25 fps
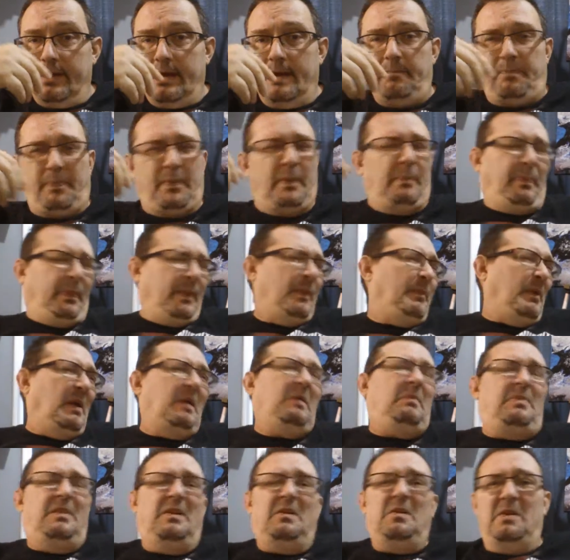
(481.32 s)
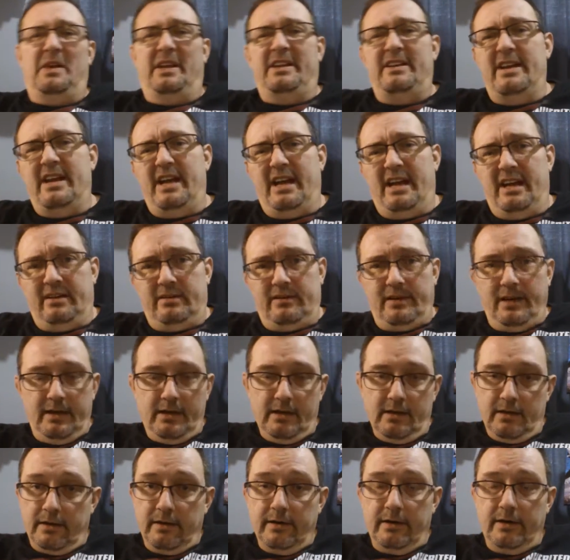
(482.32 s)
like. Oh, that's nasty,
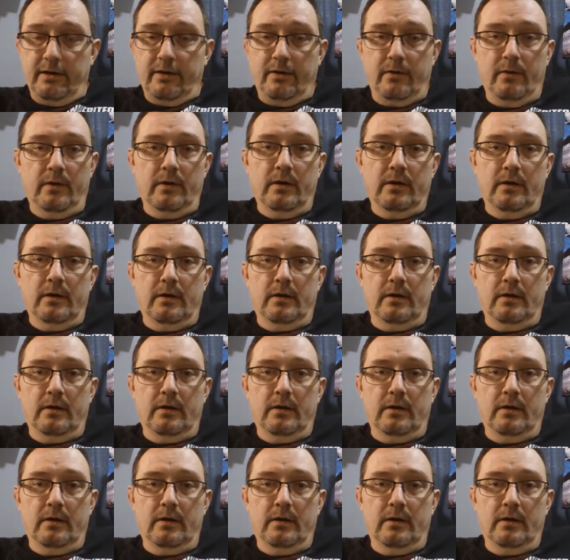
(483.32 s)
Oh,